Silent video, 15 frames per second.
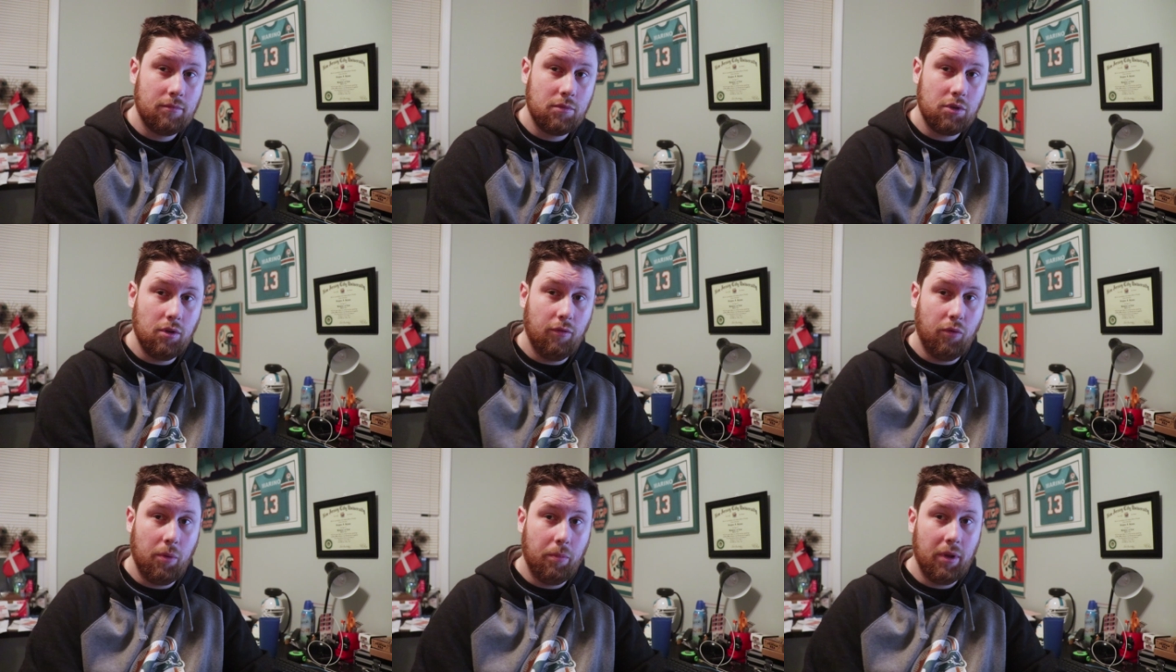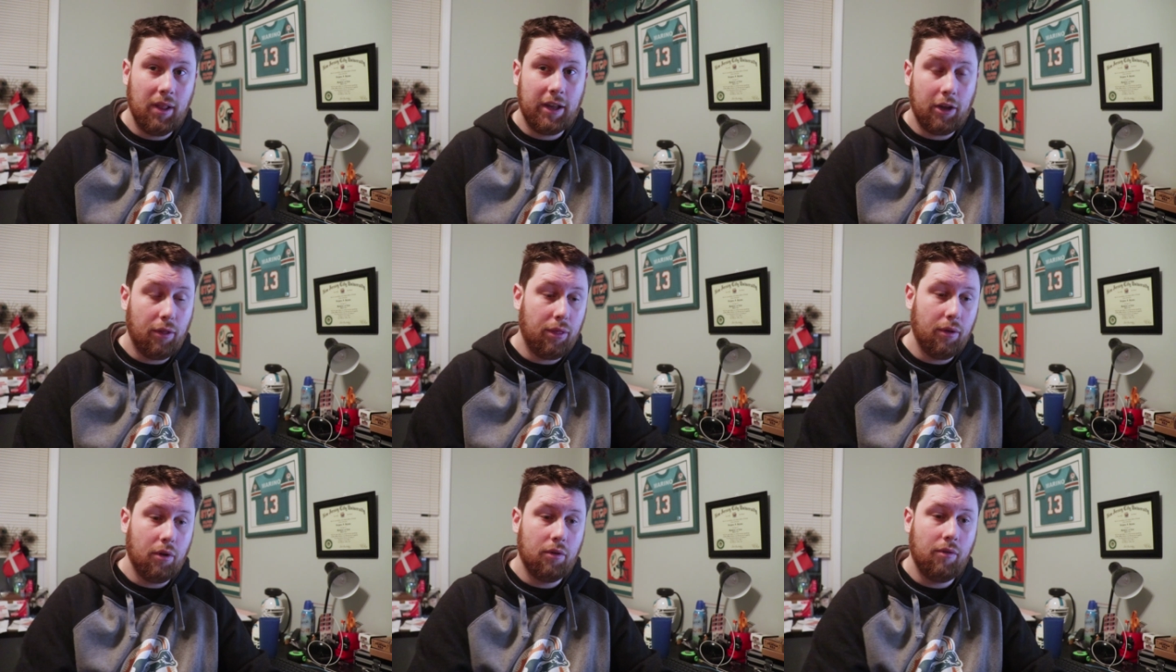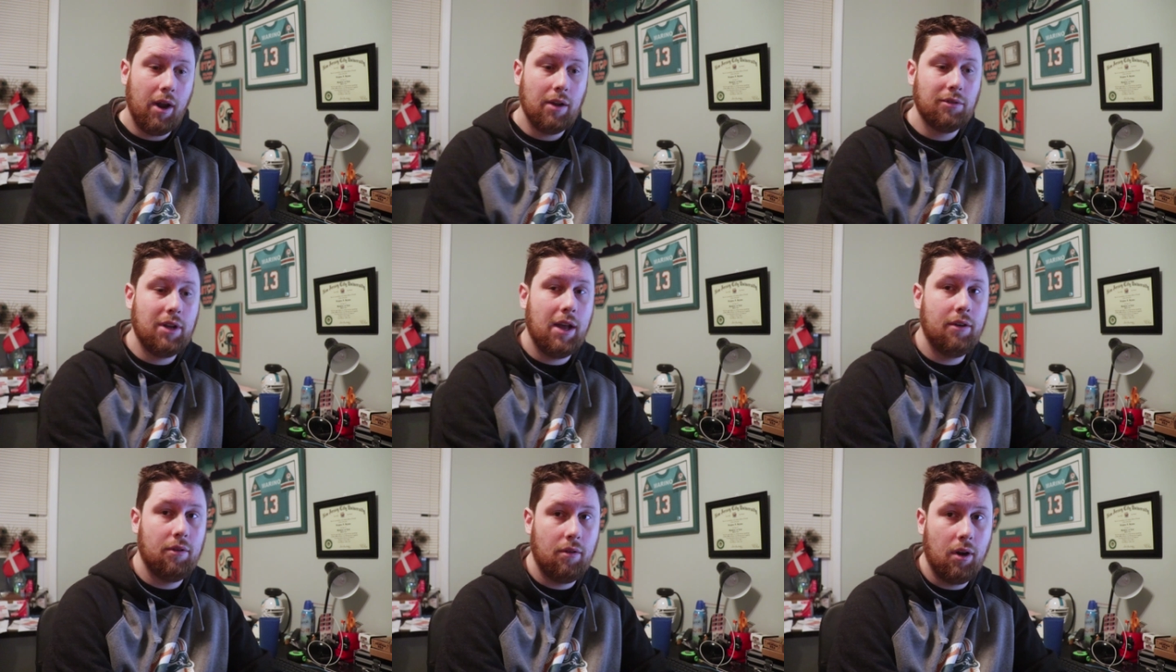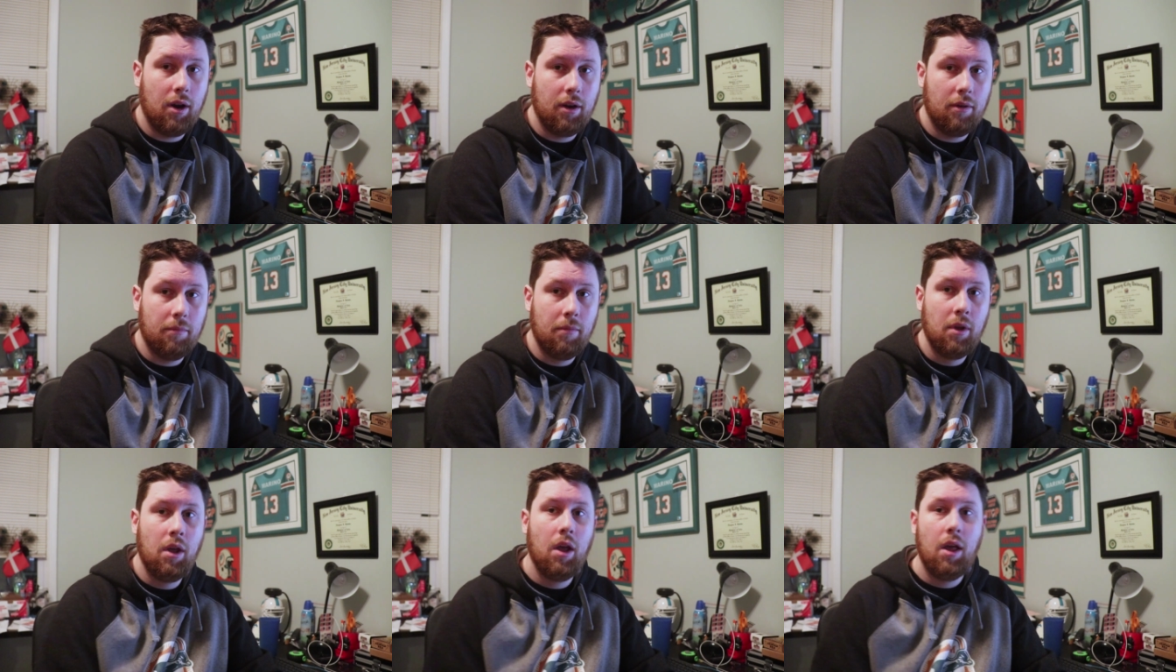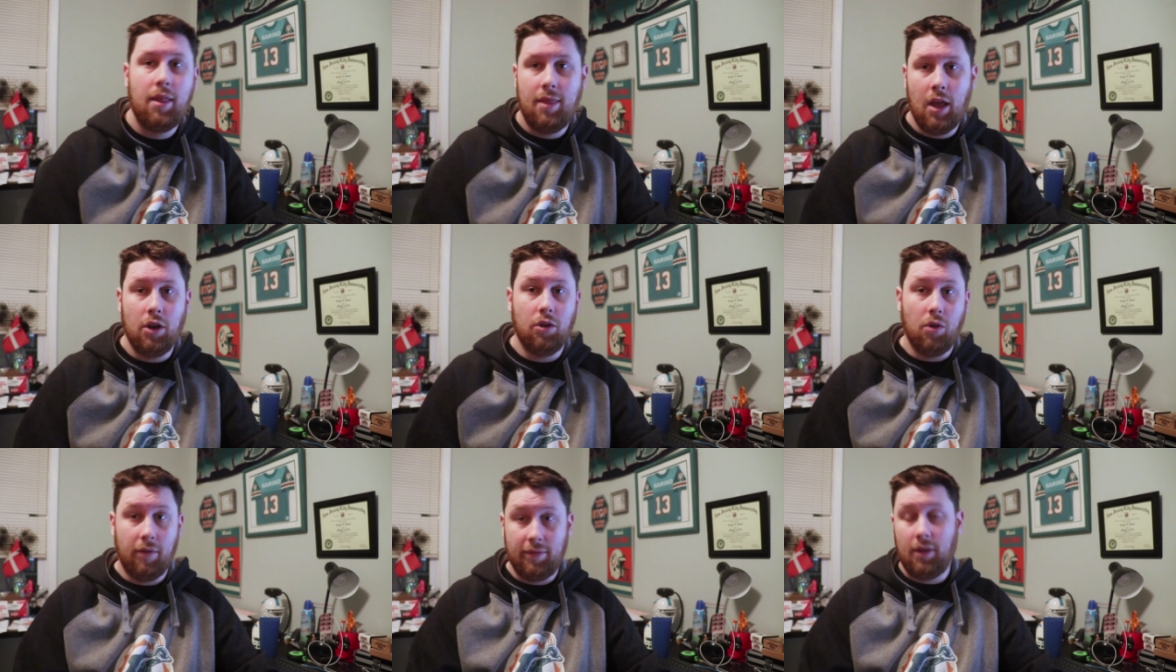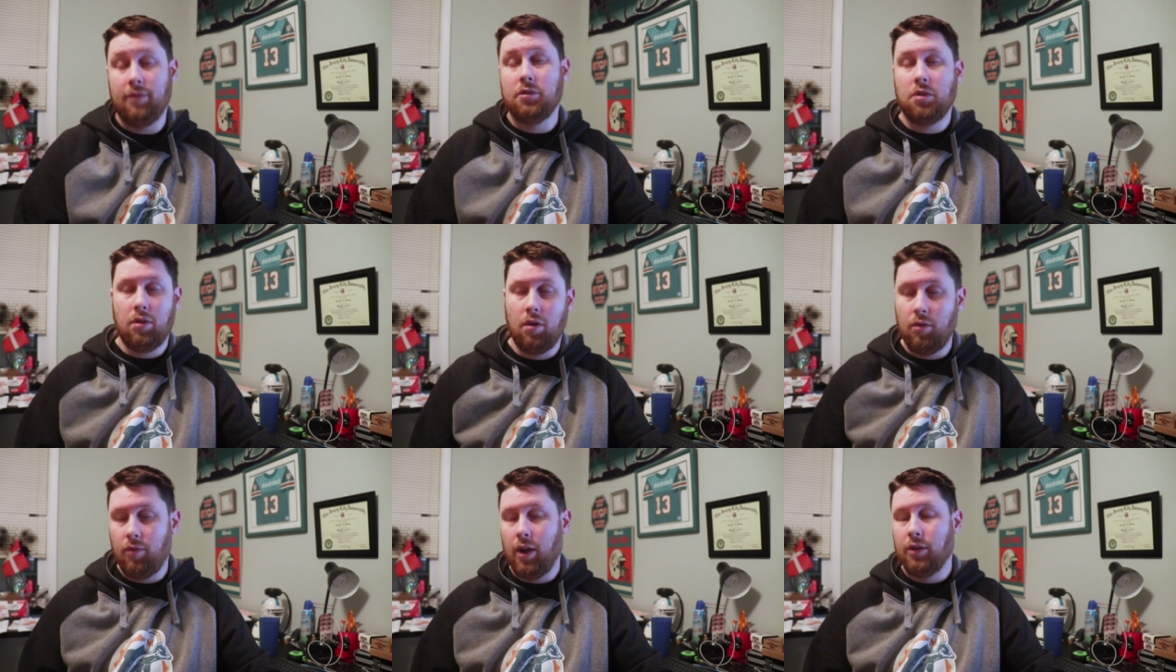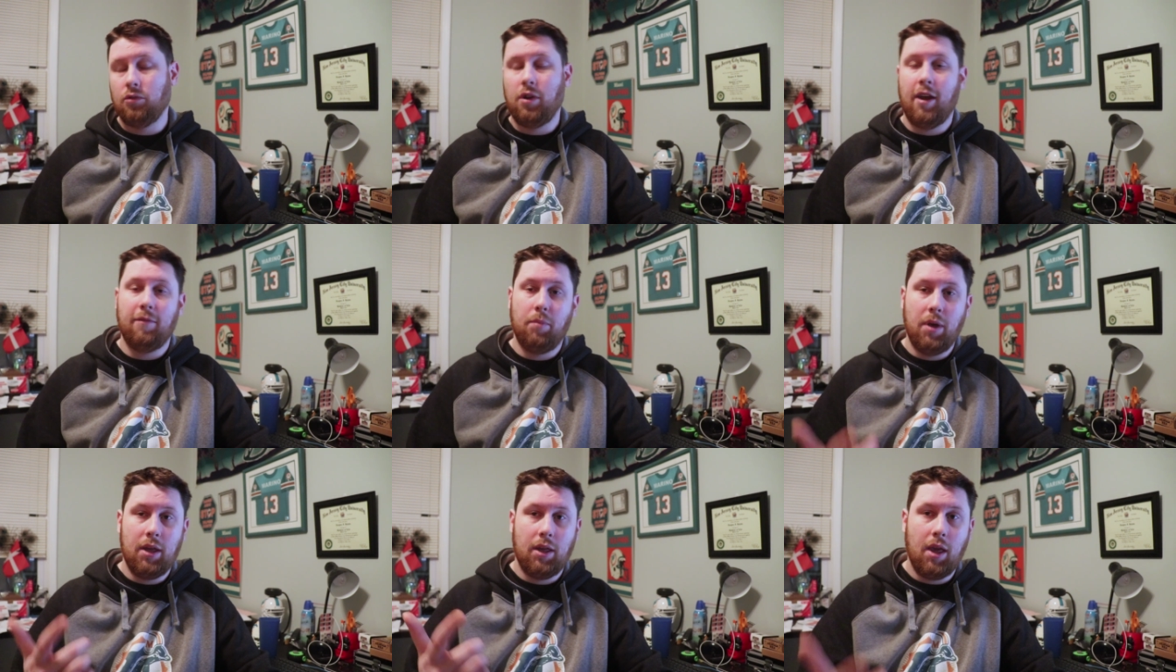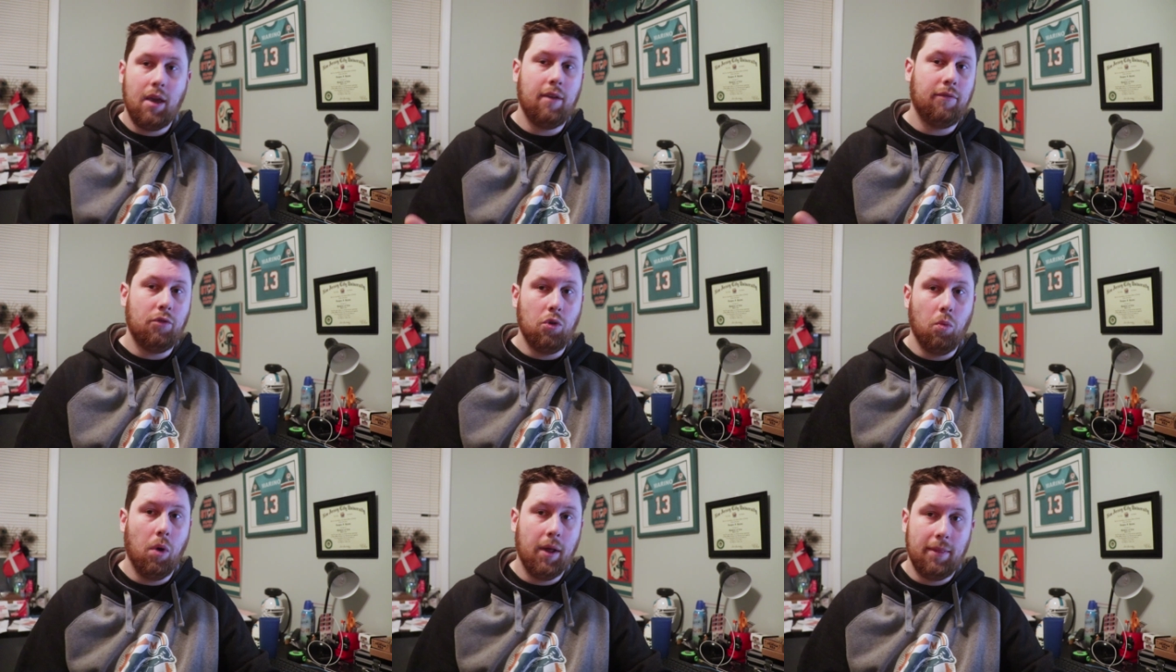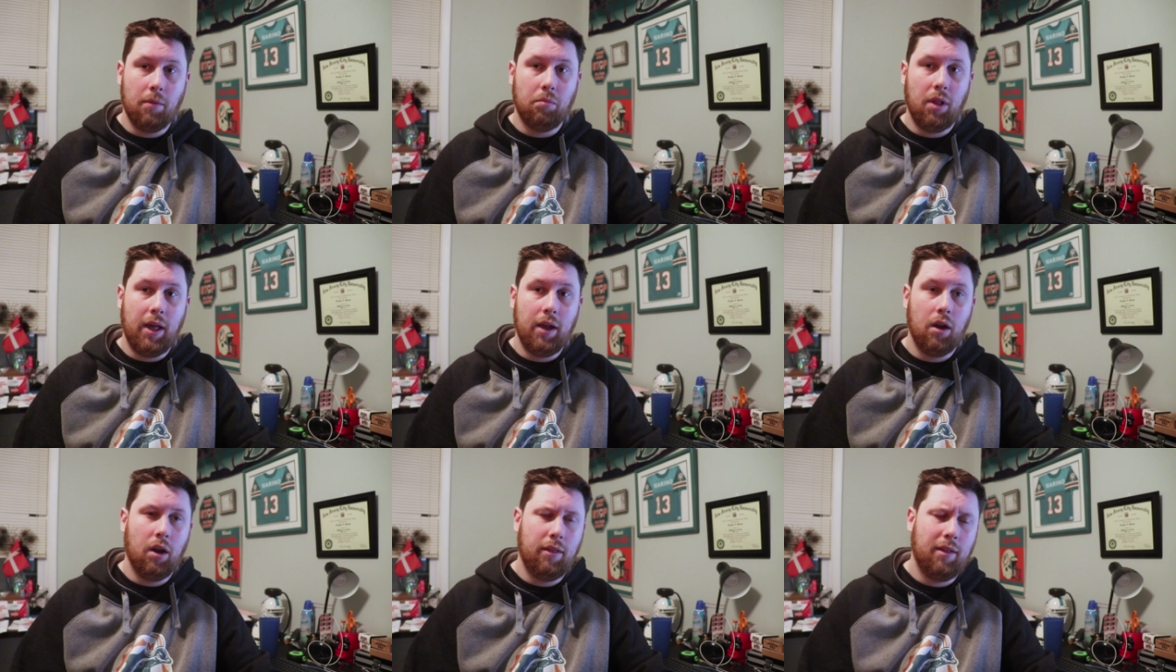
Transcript: So if we put like a third round tender on them, then you have to give us a third round draft pick if you want the player.